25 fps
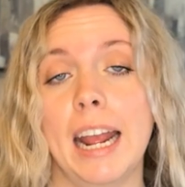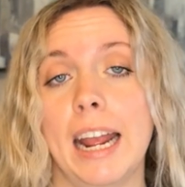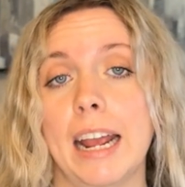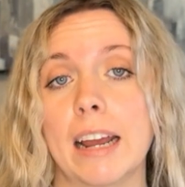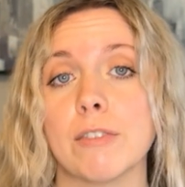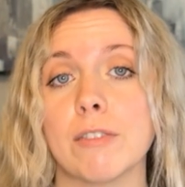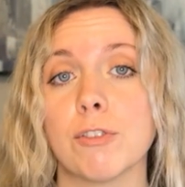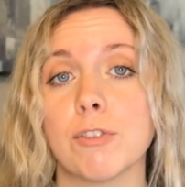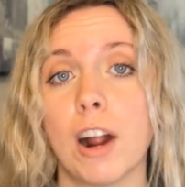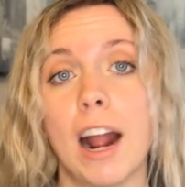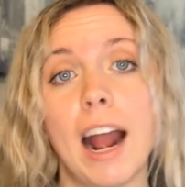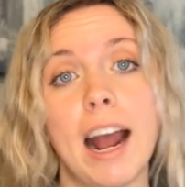
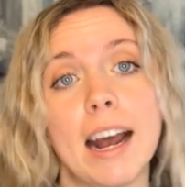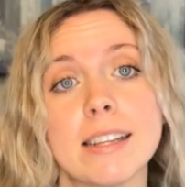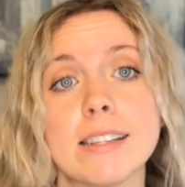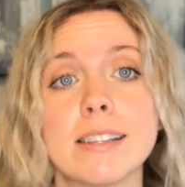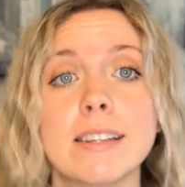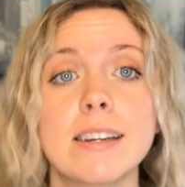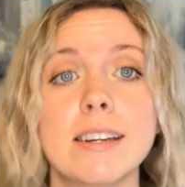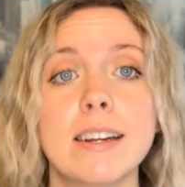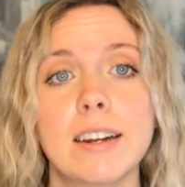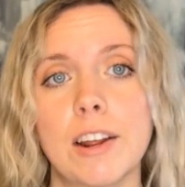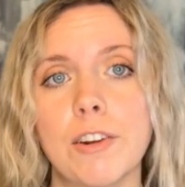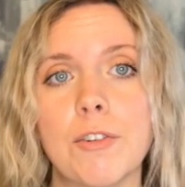and for as
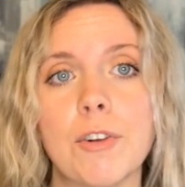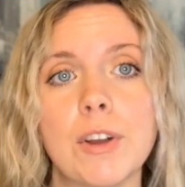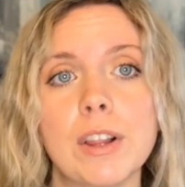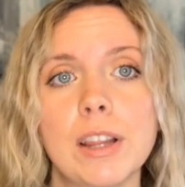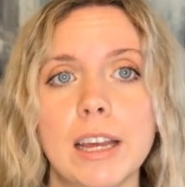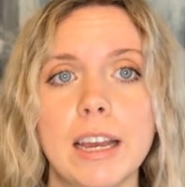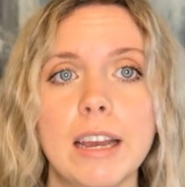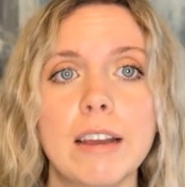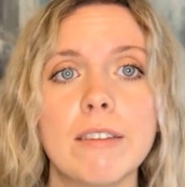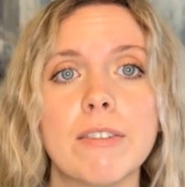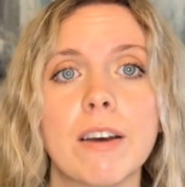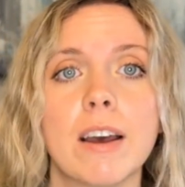needed
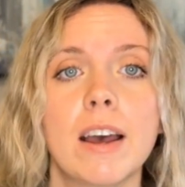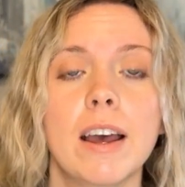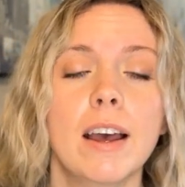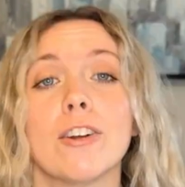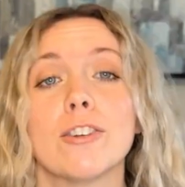relief.